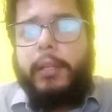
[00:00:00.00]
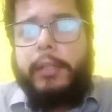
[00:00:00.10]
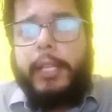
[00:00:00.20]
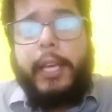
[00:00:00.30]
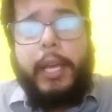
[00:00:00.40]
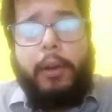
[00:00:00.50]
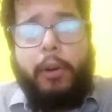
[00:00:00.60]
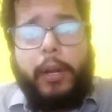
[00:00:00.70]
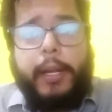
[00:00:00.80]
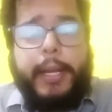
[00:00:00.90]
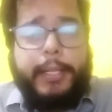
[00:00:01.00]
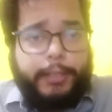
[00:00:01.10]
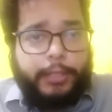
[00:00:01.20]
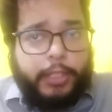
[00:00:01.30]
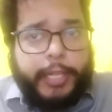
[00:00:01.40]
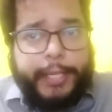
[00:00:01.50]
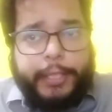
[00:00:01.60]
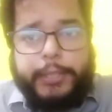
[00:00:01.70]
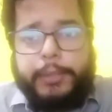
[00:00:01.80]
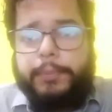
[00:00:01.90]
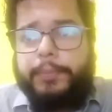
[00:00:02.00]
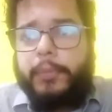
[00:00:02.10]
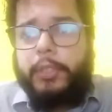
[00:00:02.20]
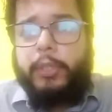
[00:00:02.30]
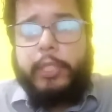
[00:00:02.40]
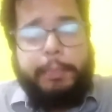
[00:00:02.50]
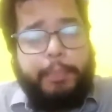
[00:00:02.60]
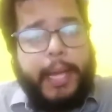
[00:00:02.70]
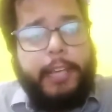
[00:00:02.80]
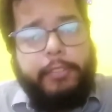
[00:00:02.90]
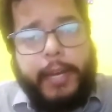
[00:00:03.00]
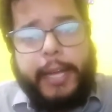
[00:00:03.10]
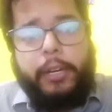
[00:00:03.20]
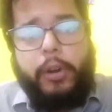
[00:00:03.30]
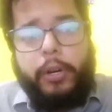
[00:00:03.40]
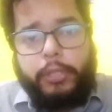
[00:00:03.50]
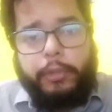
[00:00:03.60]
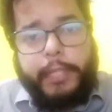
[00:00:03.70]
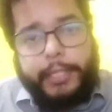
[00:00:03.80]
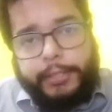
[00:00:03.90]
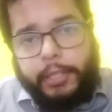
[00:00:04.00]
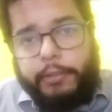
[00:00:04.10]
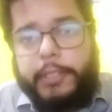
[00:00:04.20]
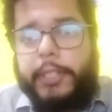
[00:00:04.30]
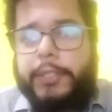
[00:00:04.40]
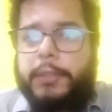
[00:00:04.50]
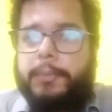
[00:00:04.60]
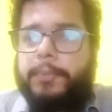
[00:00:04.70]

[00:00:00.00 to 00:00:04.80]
they organized strikes to deprive landlords of their services.